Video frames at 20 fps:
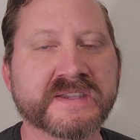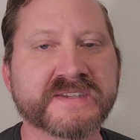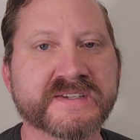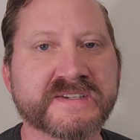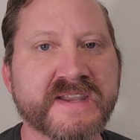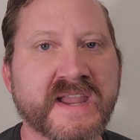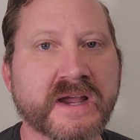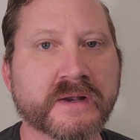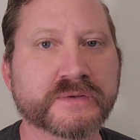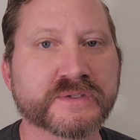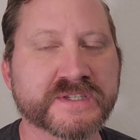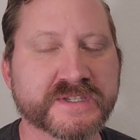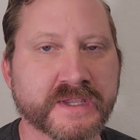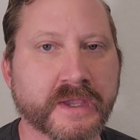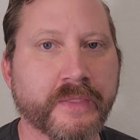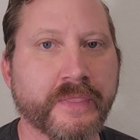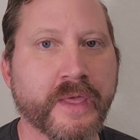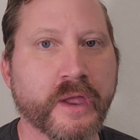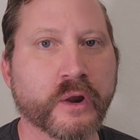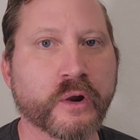has announced
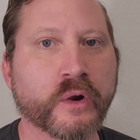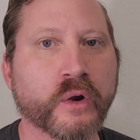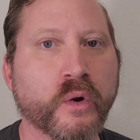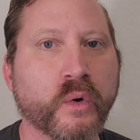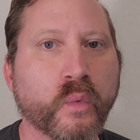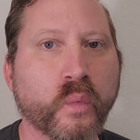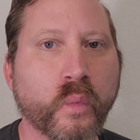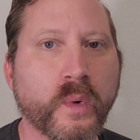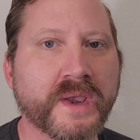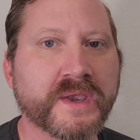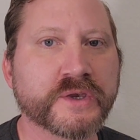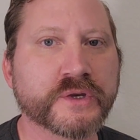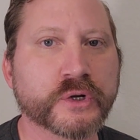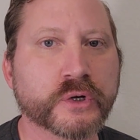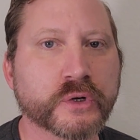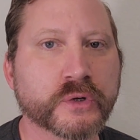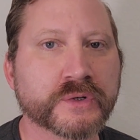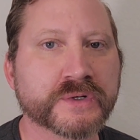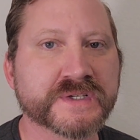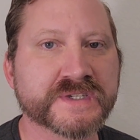their
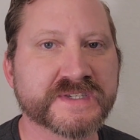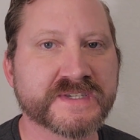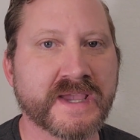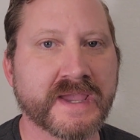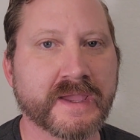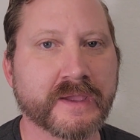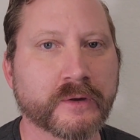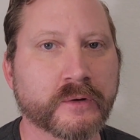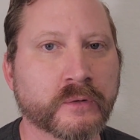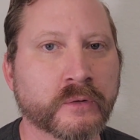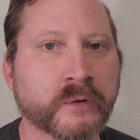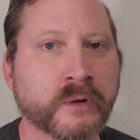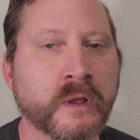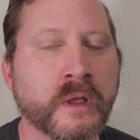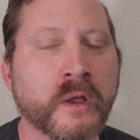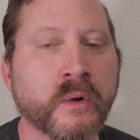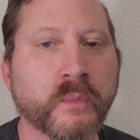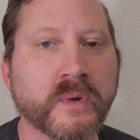winter sale.